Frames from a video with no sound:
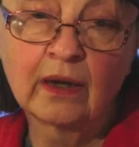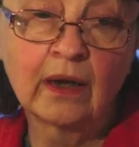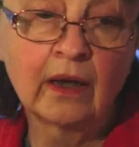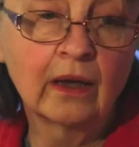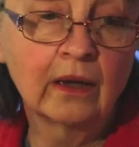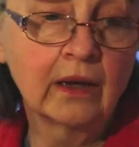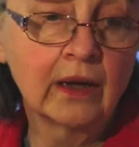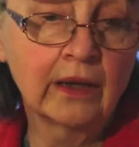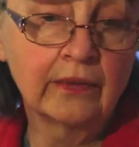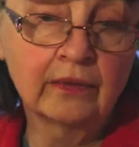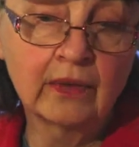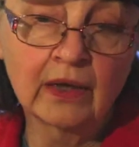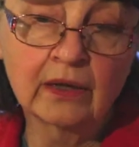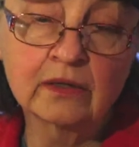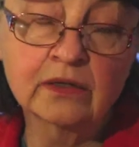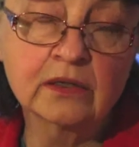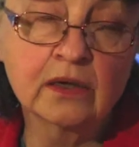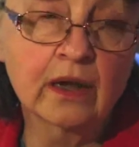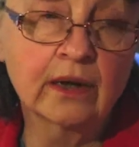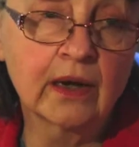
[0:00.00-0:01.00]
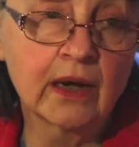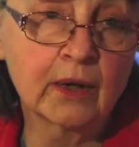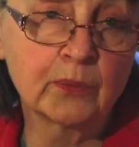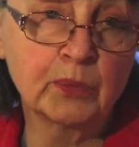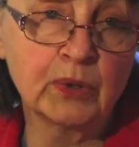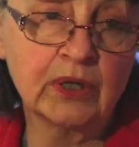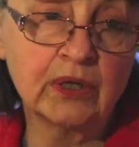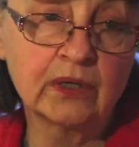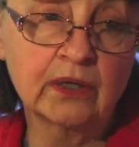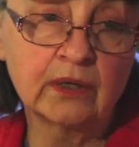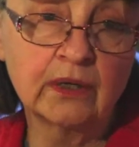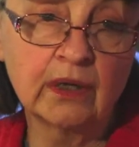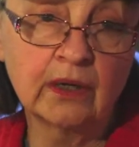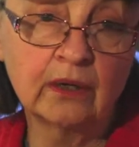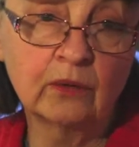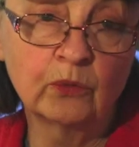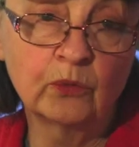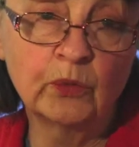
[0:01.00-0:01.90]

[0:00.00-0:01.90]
And that is not happening today.